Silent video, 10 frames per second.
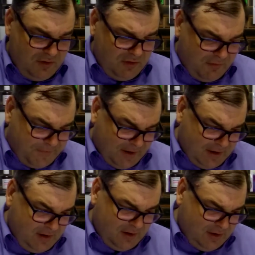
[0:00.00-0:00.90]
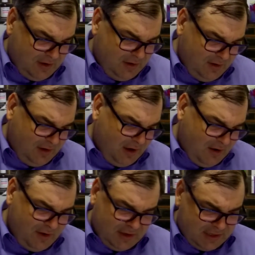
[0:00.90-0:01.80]
you're a fucking, you
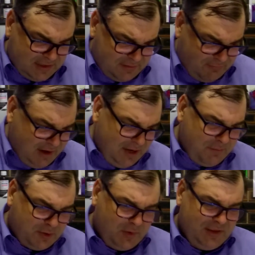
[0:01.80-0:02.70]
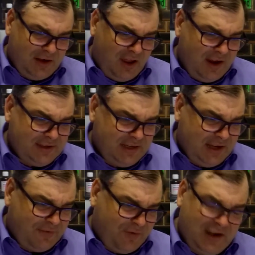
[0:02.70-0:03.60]
know, just reading between the lines
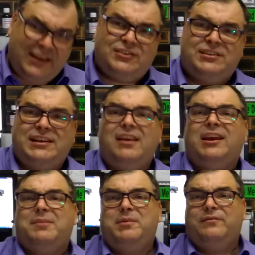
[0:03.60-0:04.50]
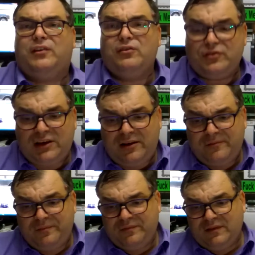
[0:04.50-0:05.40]
here, Felix, you sound like a bit of a loser,
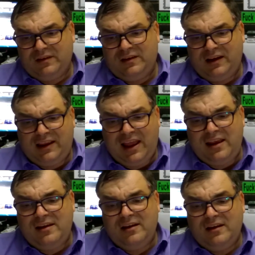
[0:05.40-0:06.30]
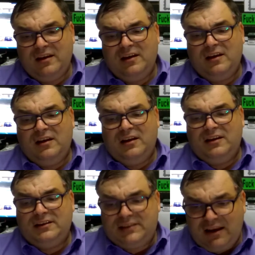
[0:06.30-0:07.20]
okay?
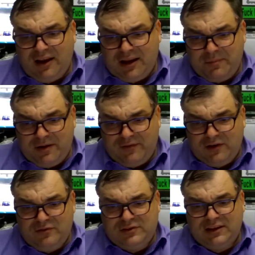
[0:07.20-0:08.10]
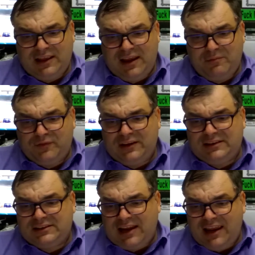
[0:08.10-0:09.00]
You sound like a bit of a loser there with
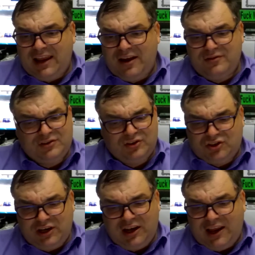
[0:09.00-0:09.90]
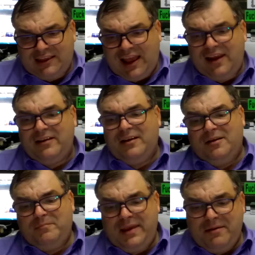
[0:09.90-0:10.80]
these Seikos and shit like that.
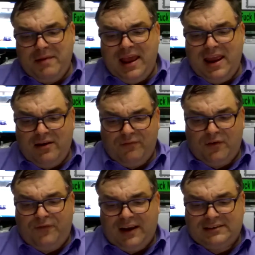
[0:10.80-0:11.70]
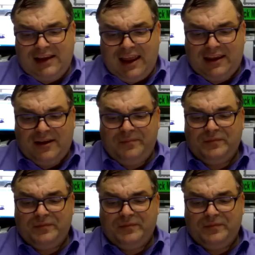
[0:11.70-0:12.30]
Be a man, for fuck's sake.